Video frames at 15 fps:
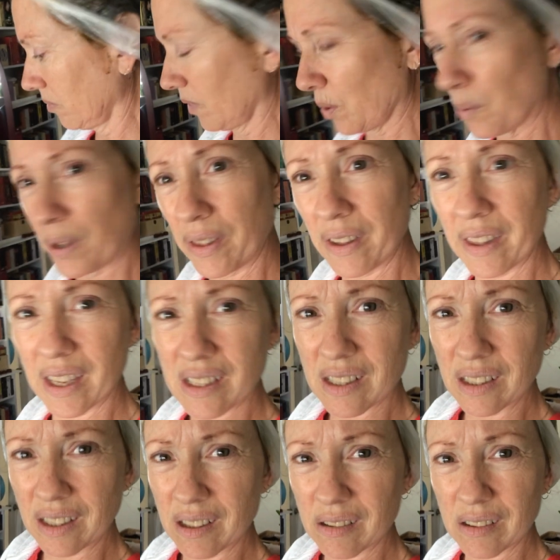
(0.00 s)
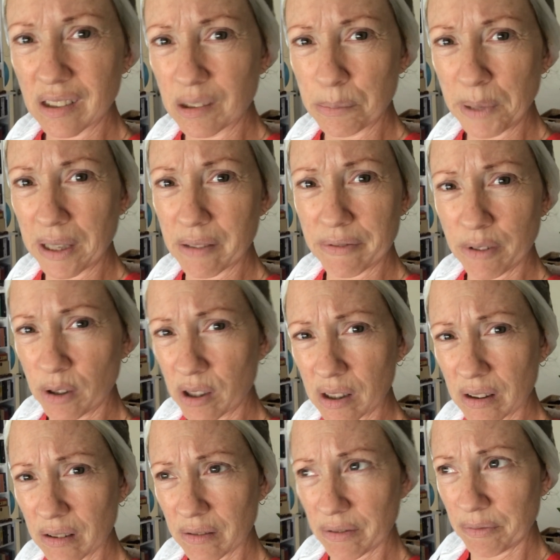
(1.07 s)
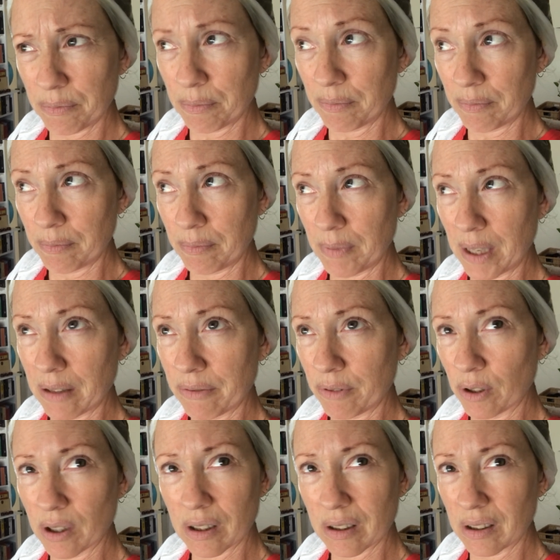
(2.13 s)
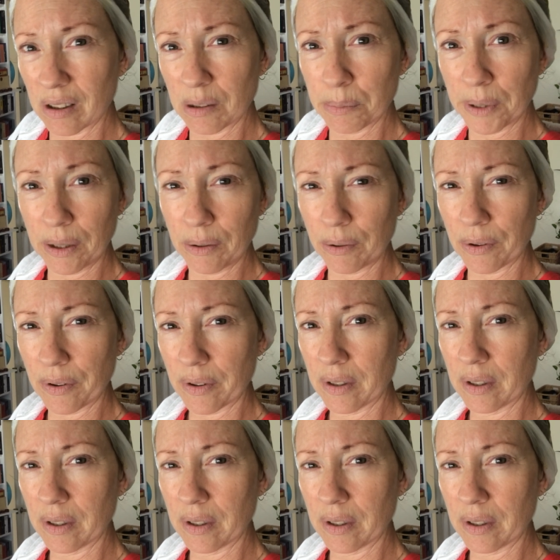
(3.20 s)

whether that's literal or metaphor, metaphorical or both.